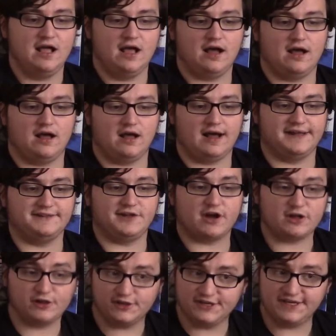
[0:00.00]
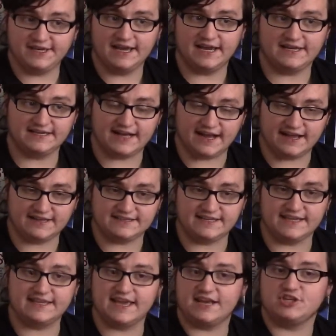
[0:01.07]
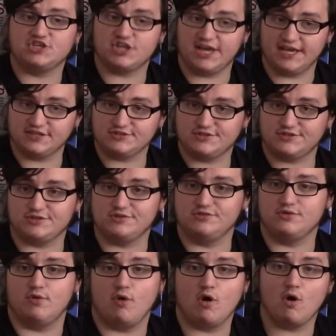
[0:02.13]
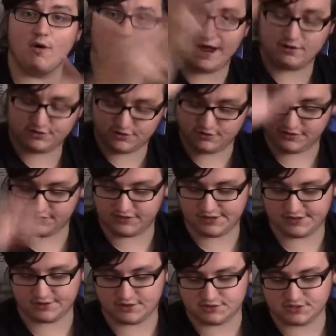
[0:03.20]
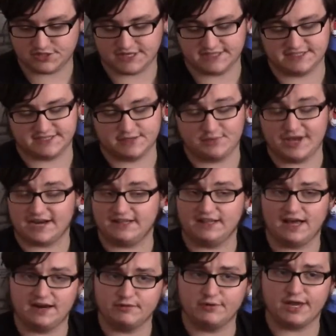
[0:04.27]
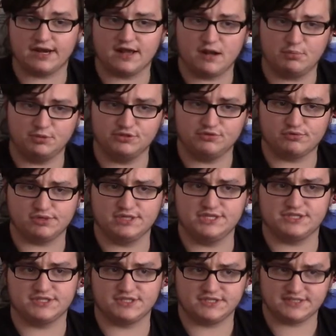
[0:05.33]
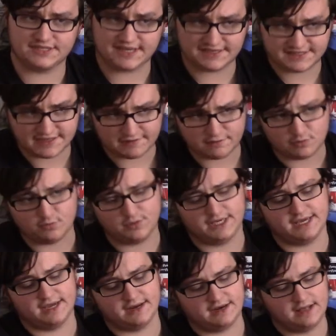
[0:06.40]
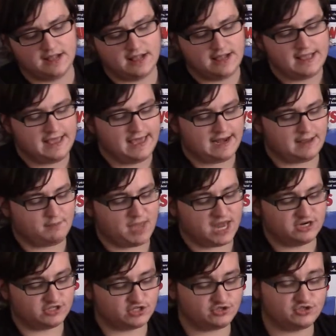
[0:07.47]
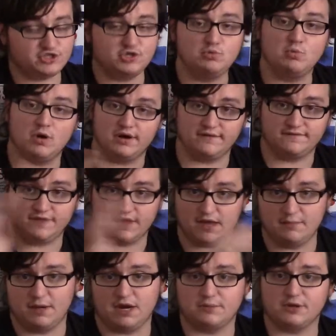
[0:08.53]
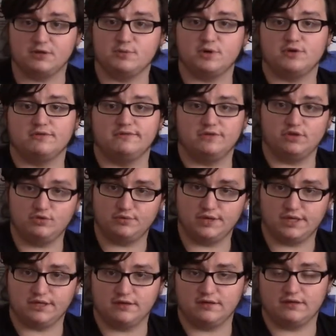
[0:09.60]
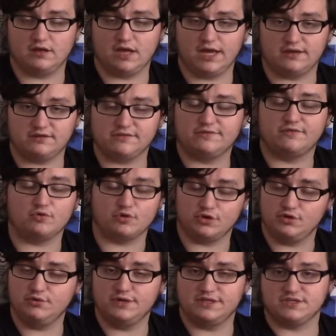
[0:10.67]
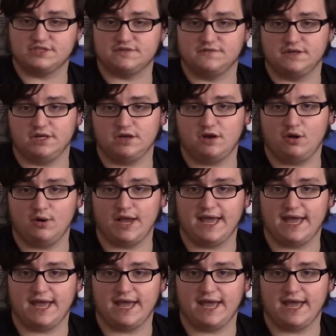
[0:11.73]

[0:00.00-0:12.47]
Uh, I luckily uh, did get a chance to go out to the theaters and see. We had a lot, we got a couple new releases this Thanksgiving weekend. I managed to see one of them, and I'm going to be reviewing it for you in this video.